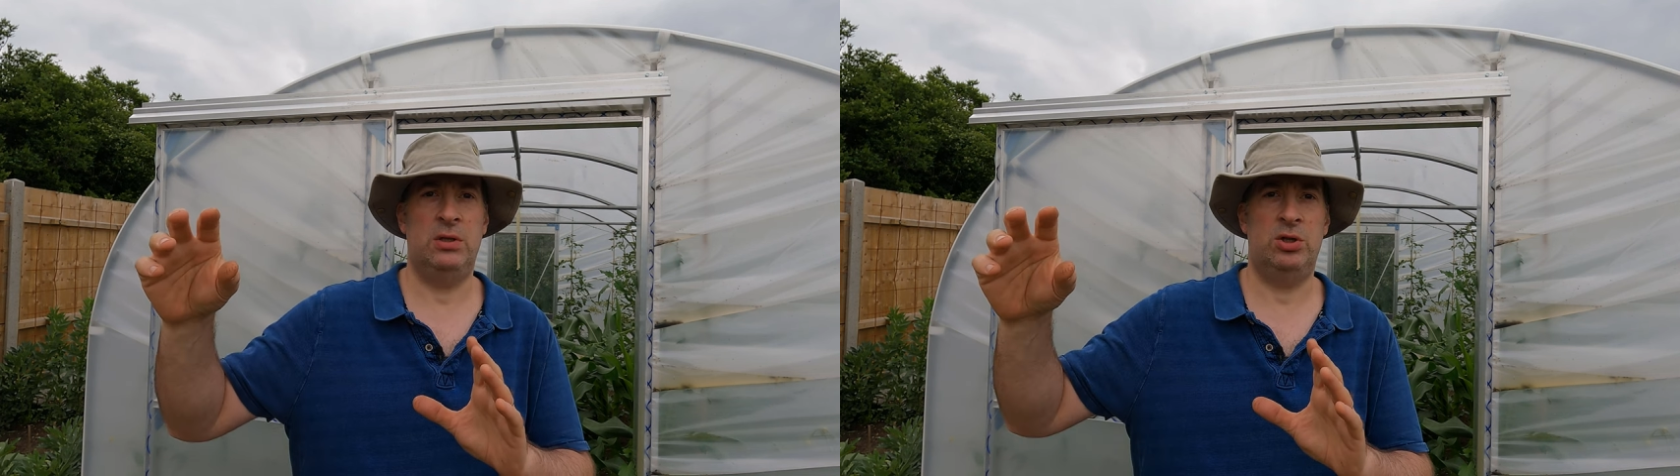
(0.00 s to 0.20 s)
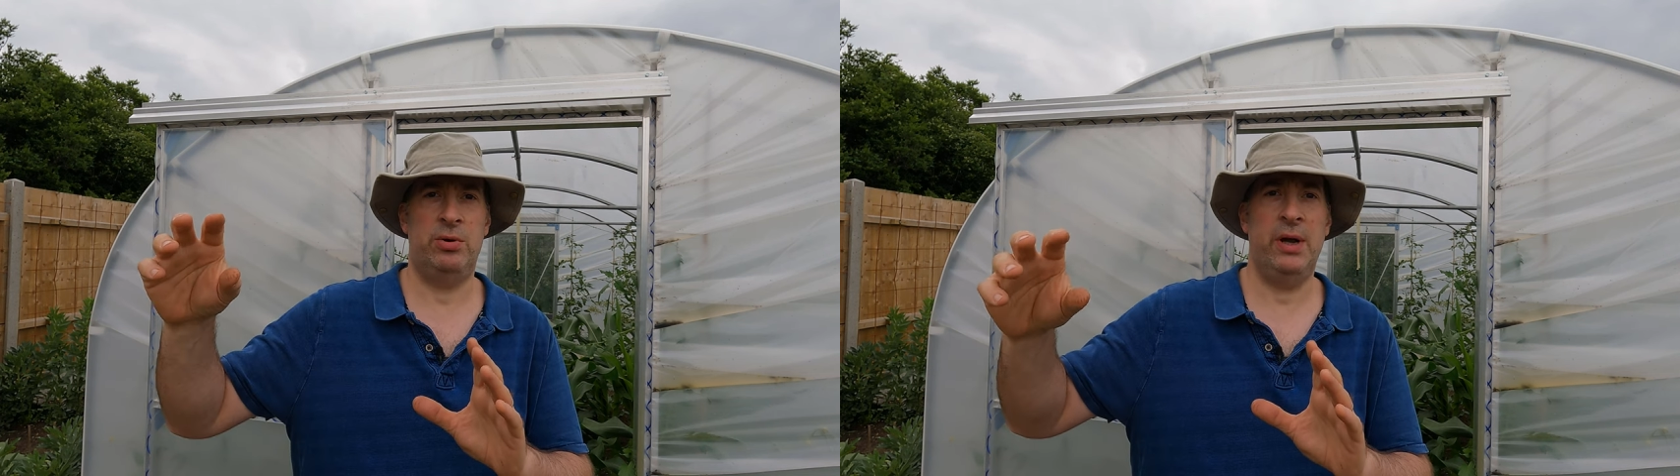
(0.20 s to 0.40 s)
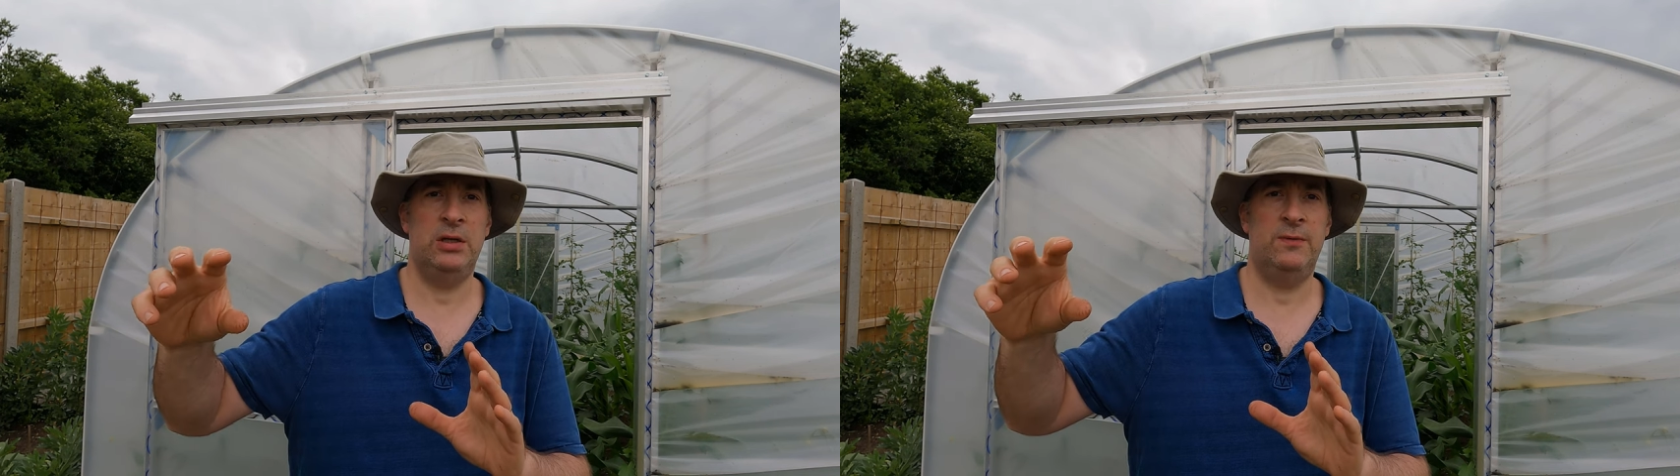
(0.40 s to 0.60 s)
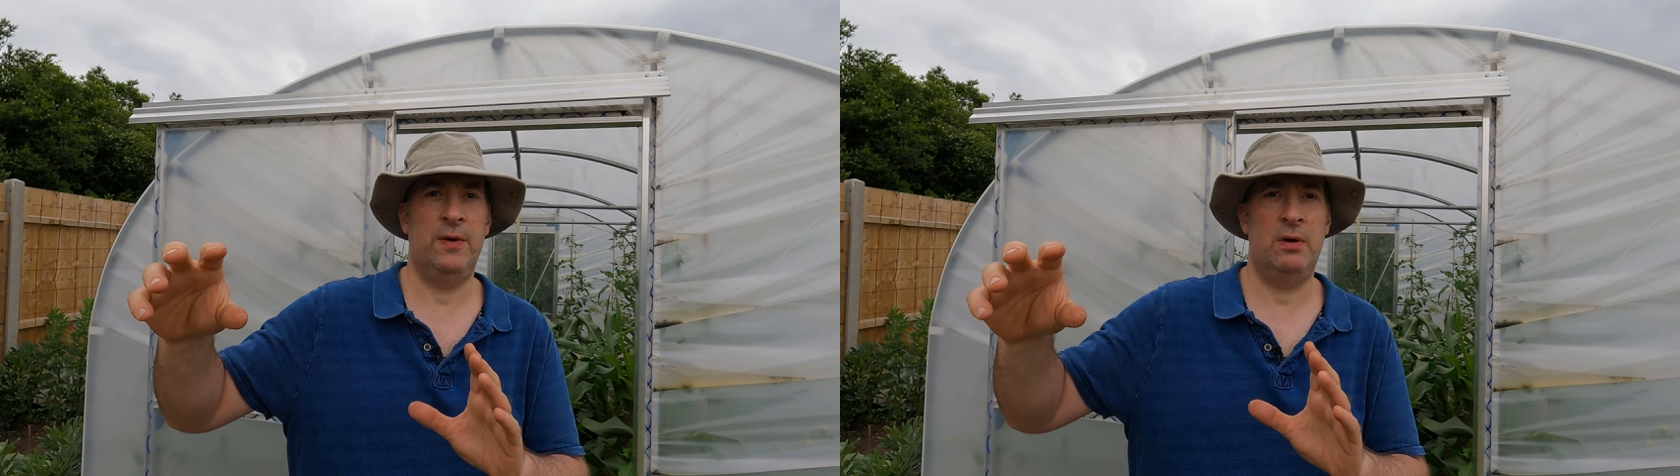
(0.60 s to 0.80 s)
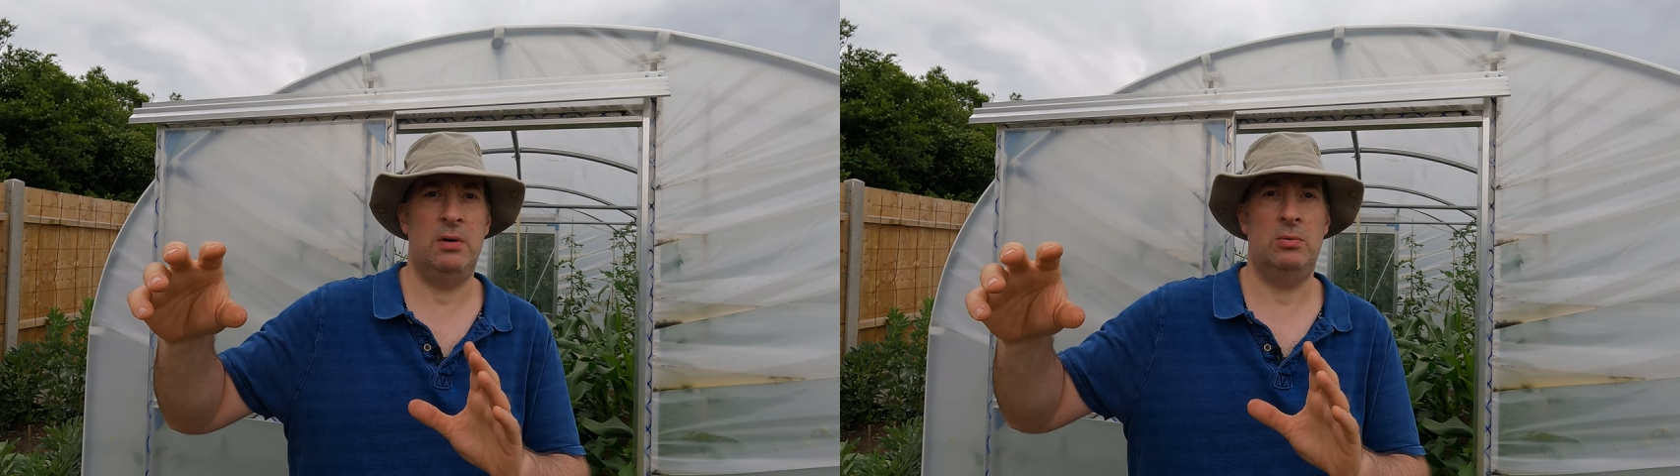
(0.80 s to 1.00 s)
a
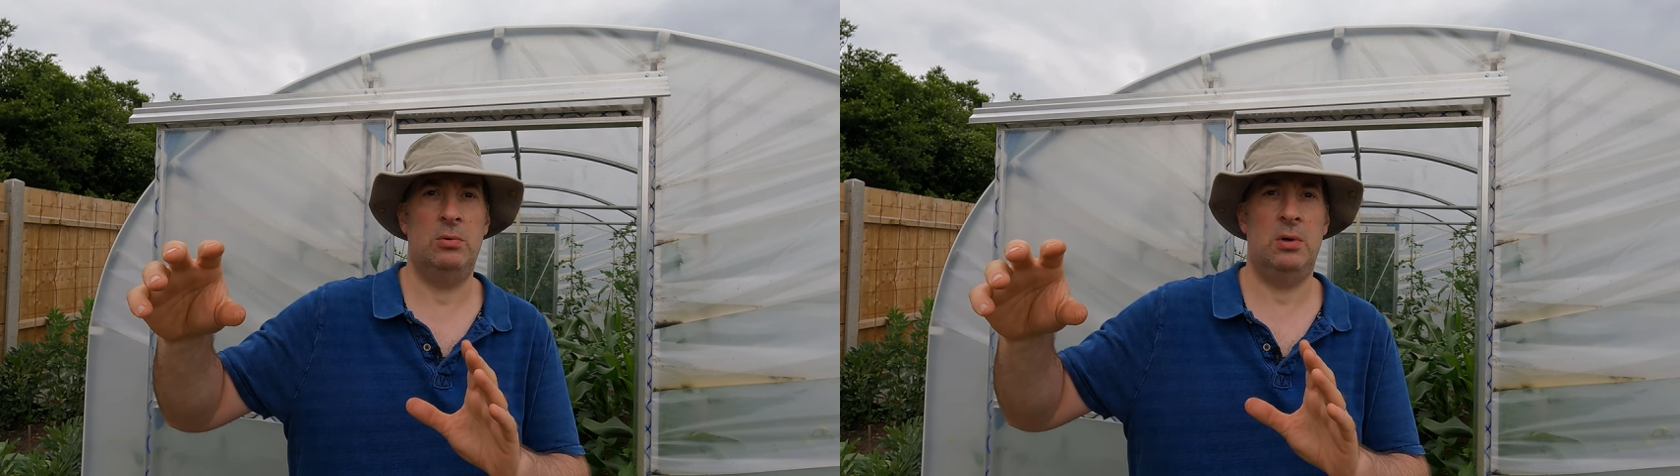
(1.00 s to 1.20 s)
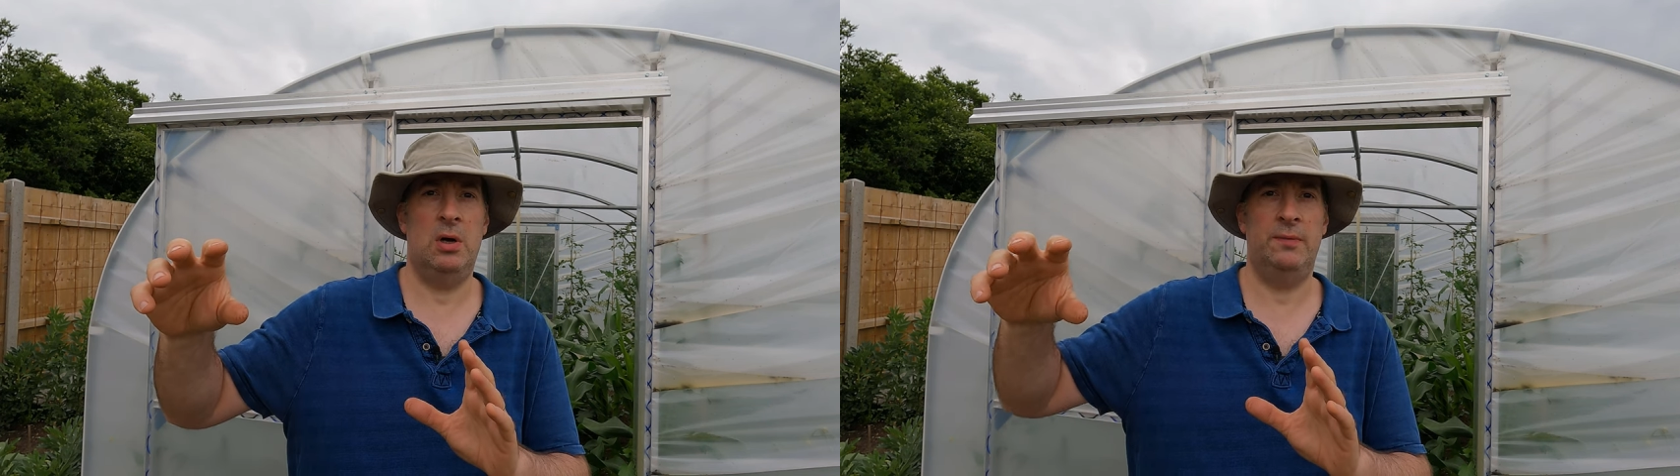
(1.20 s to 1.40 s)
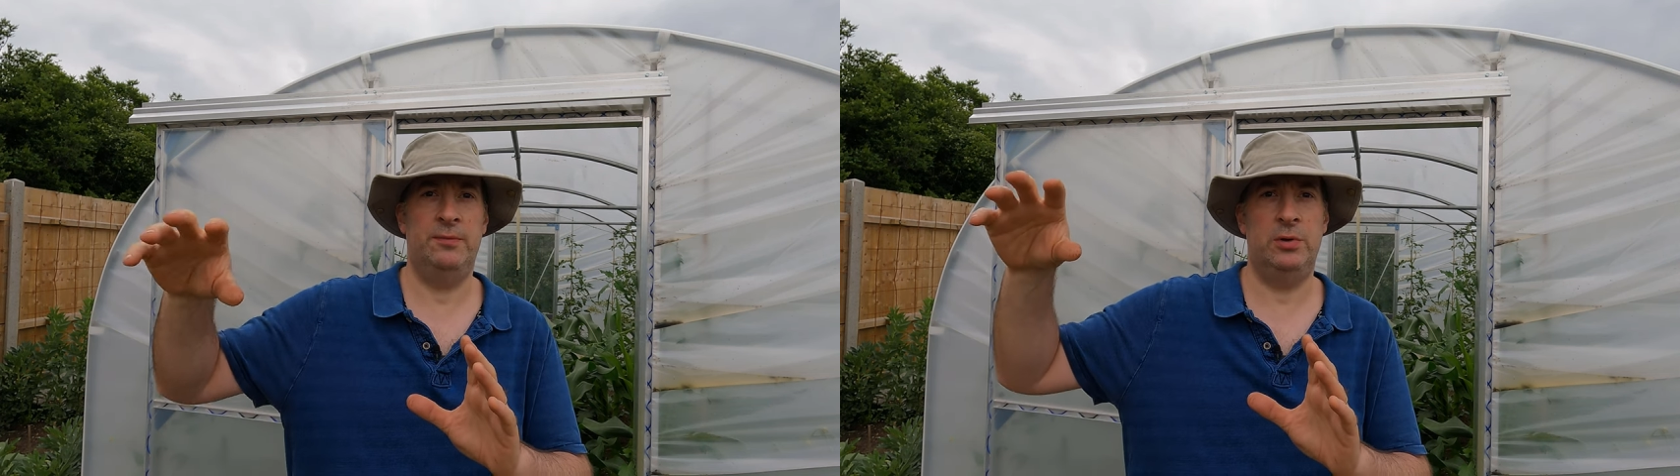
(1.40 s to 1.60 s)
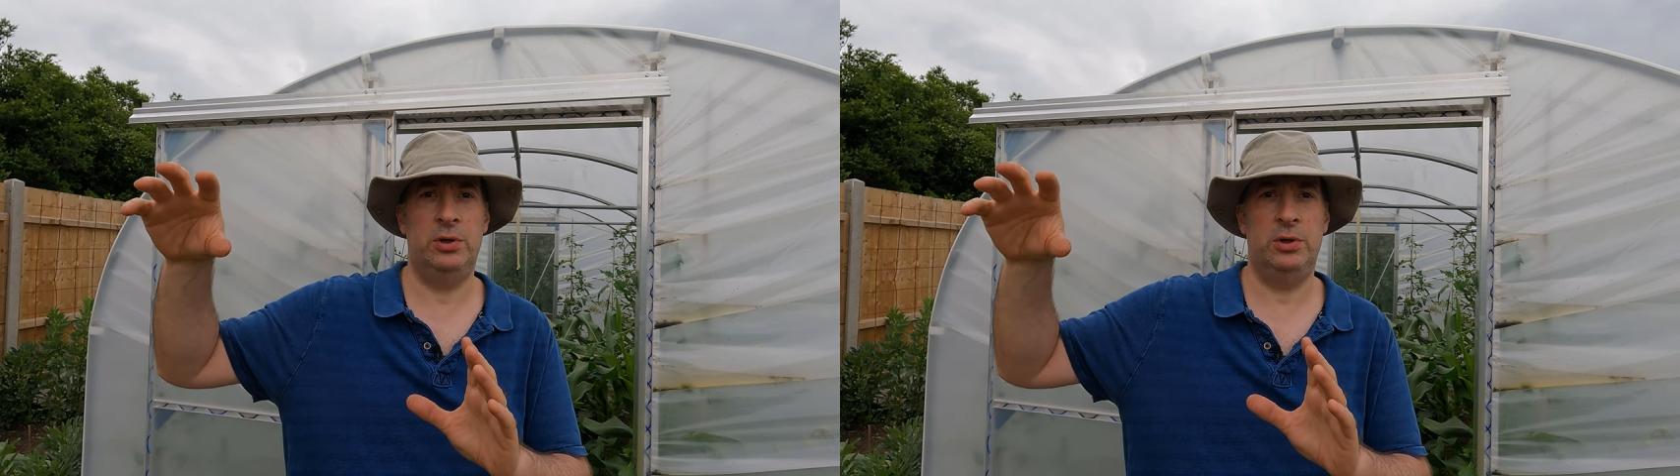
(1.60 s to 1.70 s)
transferal of